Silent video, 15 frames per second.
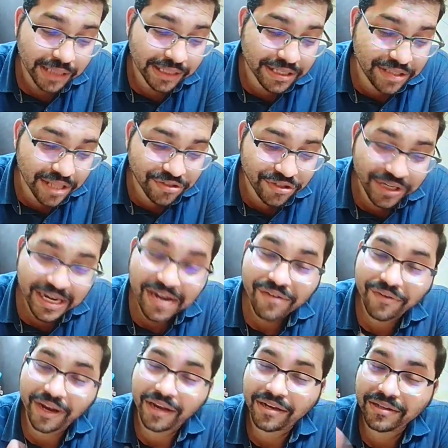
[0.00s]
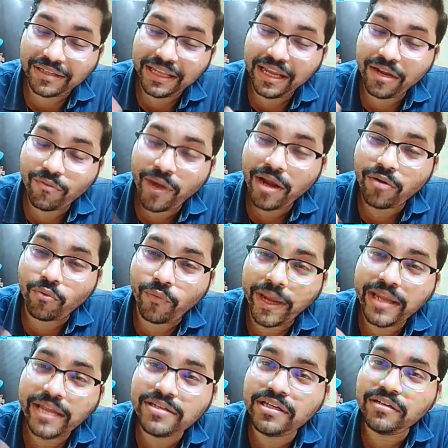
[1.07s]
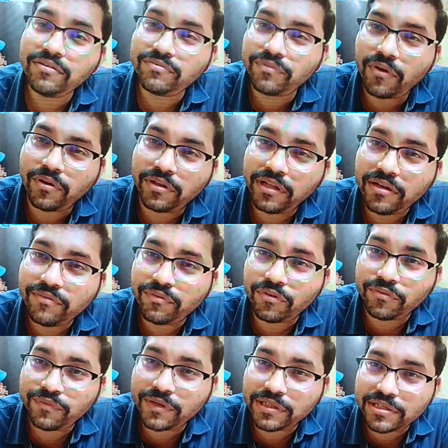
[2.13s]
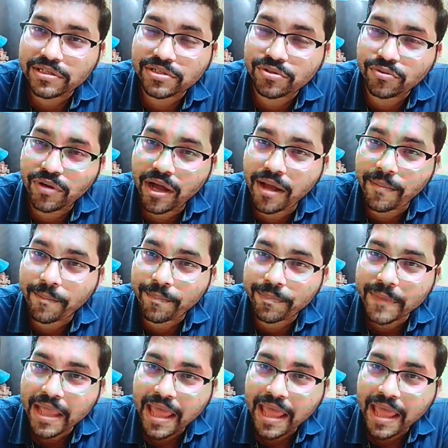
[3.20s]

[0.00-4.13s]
but the children, they were waiting for their forefathers to come,